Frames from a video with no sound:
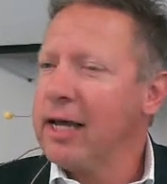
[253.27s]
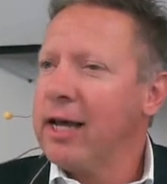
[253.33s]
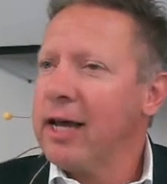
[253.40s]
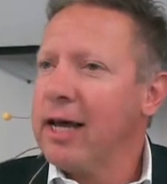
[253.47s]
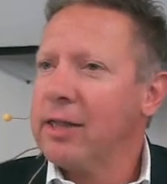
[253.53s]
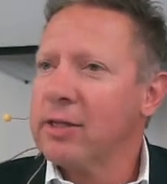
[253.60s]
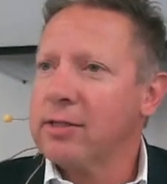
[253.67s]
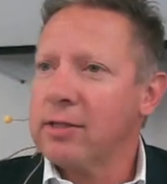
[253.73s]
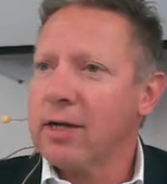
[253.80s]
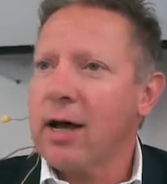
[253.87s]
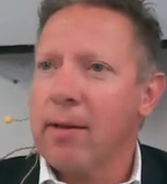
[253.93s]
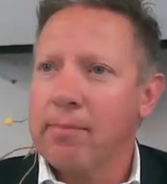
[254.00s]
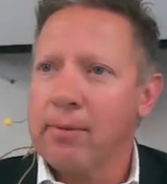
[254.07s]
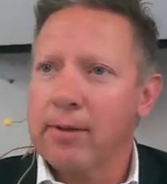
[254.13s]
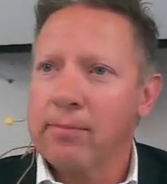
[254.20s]
at the
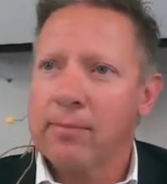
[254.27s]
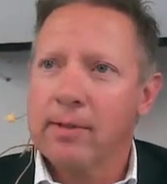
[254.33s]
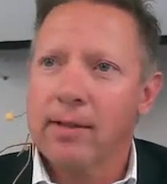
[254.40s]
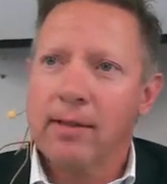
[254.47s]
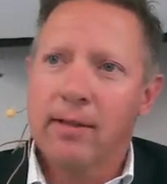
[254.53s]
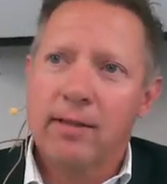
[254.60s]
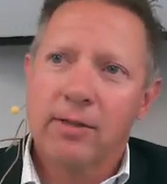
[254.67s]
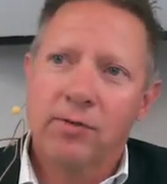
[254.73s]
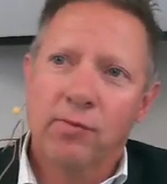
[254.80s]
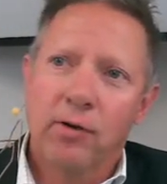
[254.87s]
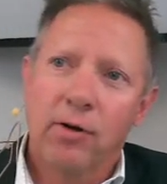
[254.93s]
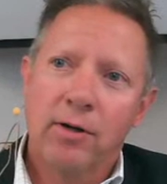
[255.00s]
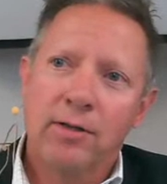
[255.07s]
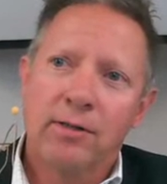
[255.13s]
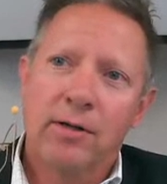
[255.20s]
top in as
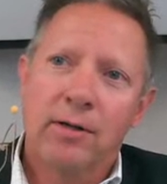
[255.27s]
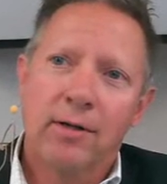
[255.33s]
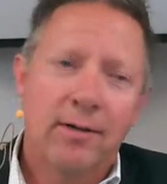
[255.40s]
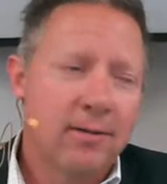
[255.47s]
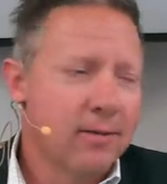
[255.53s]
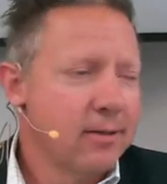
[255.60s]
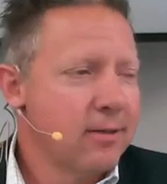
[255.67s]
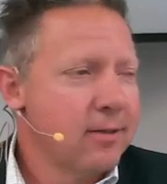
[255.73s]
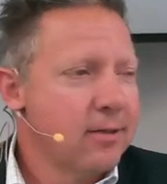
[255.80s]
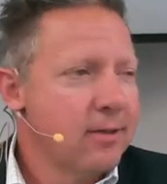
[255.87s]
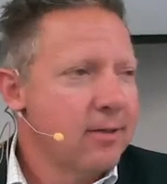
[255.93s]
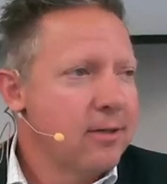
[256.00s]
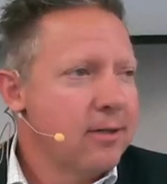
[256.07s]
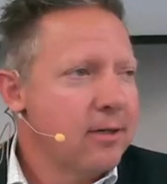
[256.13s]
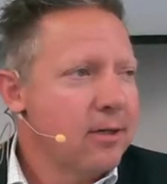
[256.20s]
far as our
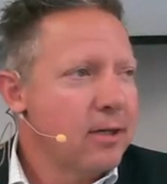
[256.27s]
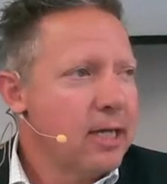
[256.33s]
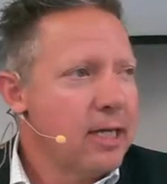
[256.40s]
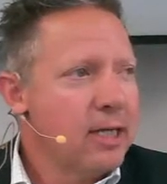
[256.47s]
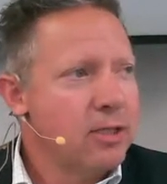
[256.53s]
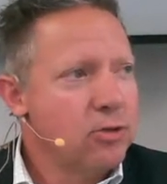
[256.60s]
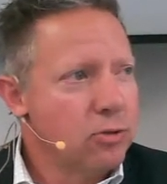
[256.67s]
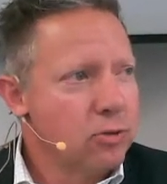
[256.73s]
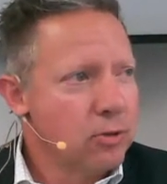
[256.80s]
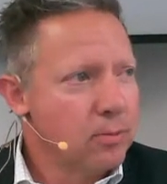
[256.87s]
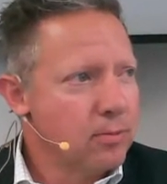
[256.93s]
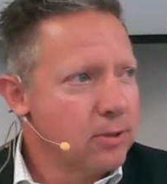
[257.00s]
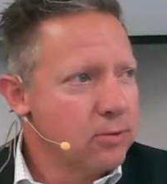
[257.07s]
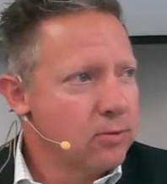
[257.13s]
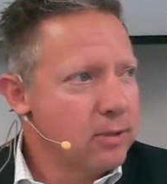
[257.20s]
age group
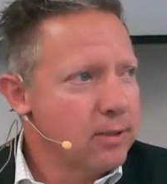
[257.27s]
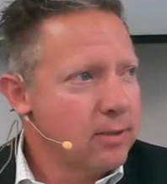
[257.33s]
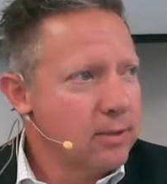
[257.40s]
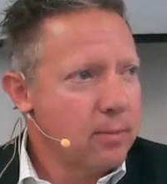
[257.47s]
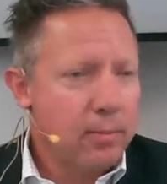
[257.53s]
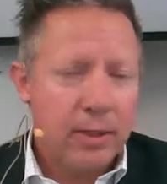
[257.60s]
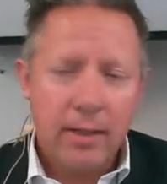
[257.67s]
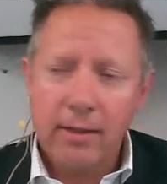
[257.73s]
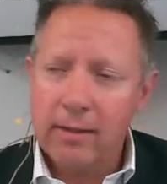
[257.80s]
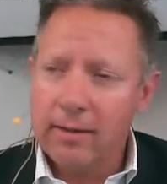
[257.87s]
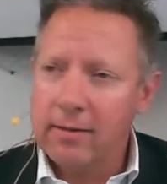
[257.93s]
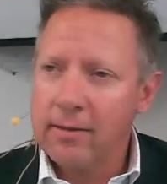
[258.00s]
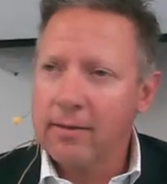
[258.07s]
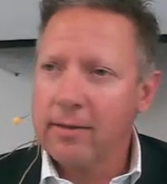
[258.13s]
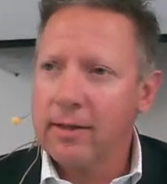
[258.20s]
as we competed
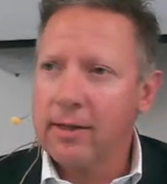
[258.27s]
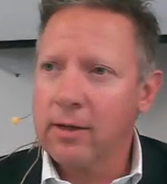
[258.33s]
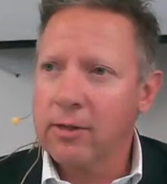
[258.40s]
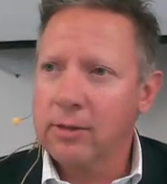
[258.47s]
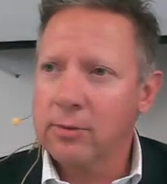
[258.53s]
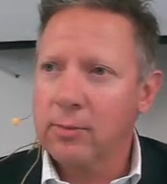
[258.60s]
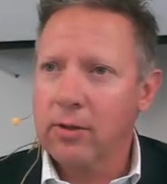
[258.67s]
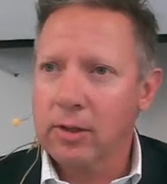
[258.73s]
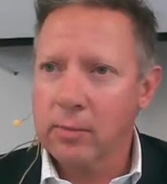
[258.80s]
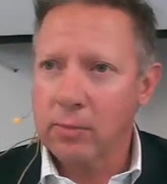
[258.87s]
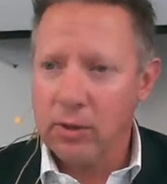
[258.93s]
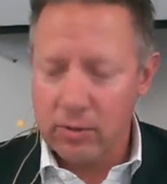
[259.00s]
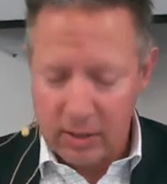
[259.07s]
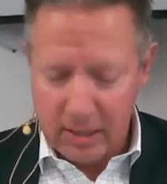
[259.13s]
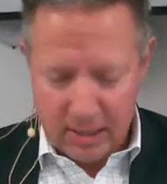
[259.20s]
in our small
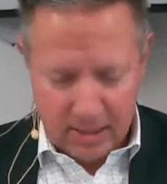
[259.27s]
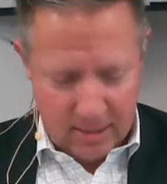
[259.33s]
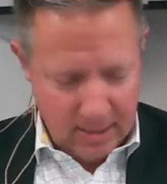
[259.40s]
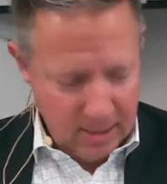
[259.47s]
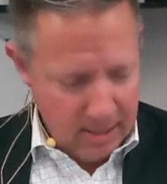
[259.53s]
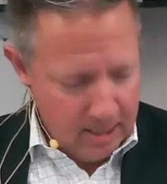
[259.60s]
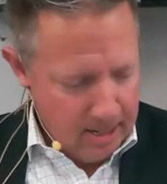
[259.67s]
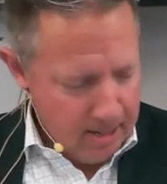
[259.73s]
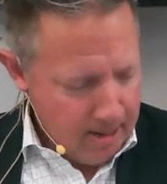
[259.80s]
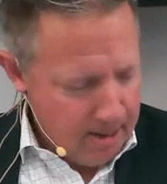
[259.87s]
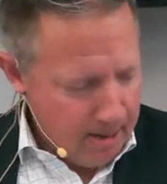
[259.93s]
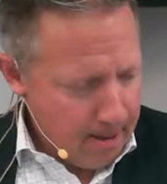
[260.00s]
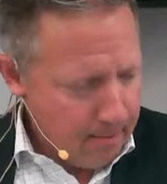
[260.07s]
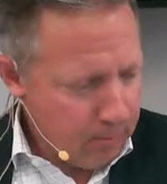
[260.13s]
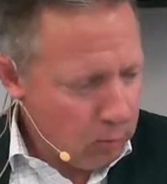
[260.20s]
community.
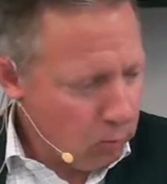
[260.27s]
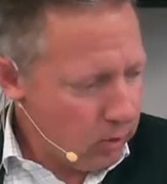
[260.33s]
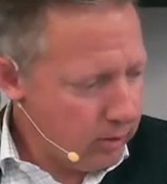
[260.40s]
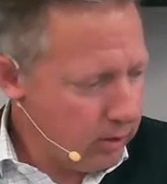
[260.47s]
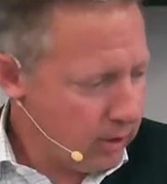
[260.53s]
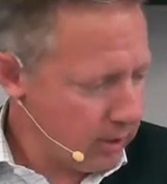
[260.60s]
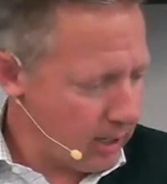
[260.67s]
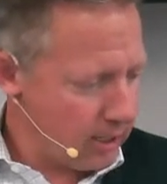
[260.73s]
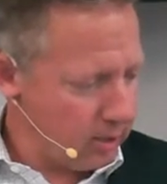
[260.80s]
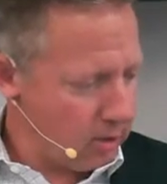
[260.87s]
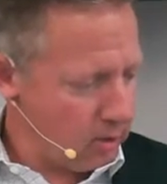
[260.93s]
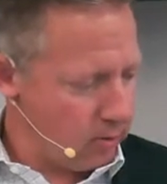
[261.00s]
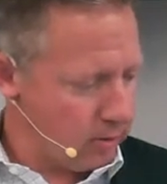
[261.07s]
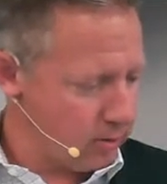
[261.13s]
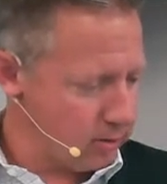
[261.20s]
But one thing I
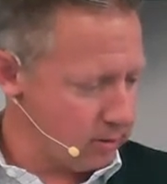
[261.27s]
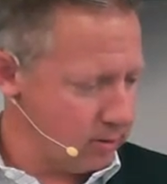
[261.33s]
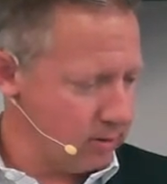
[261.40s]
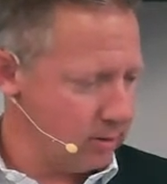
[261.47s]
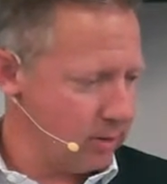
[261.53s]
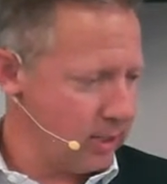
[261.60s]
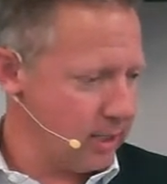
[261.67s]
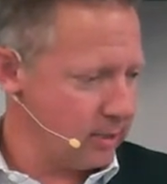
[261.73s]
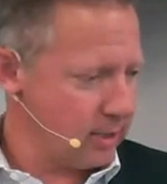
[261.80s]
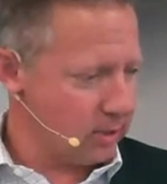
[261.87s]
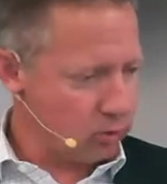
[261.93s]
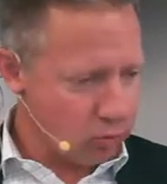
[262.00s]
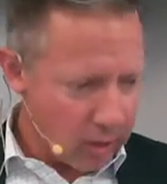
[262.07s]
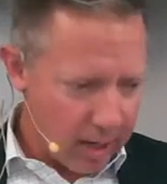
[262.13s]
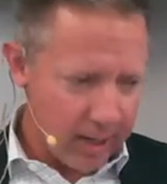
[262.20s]
noticed as I
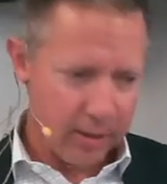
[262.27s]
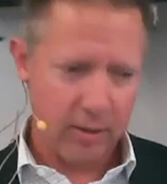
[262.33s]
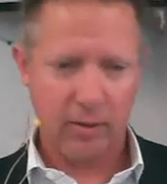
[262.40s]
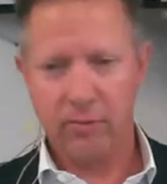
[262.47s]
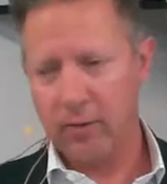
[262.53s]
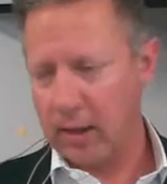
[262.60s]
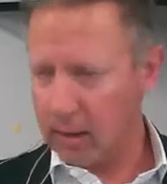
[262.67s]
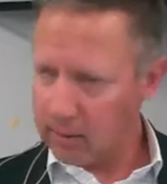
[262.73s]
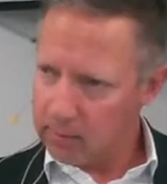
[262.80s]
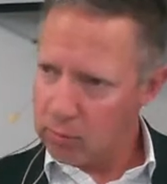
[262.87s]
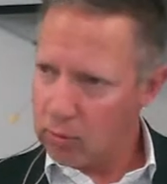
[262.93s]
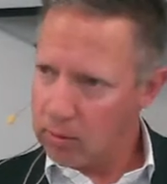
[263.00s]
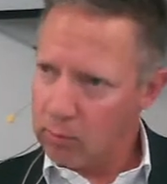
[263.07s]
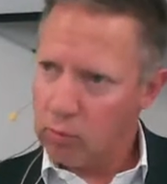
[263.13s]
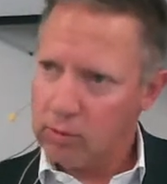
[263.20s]
tried to develop
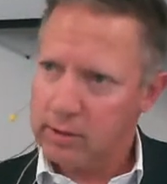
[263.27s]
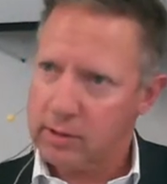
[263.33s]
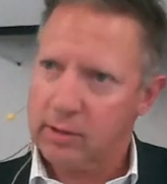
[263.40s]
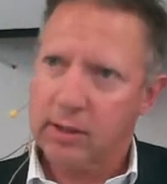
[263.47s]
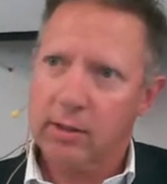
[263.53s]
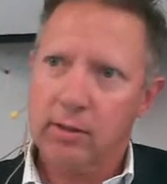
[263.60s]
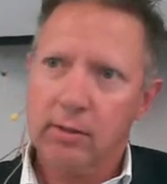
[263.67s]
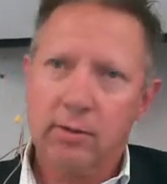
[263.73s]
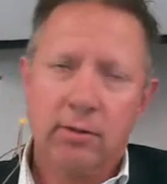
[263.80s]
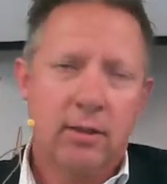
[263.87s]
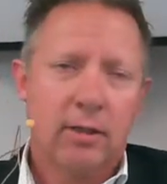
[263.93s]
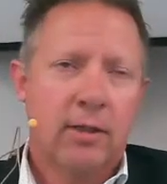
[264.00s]
more and more skills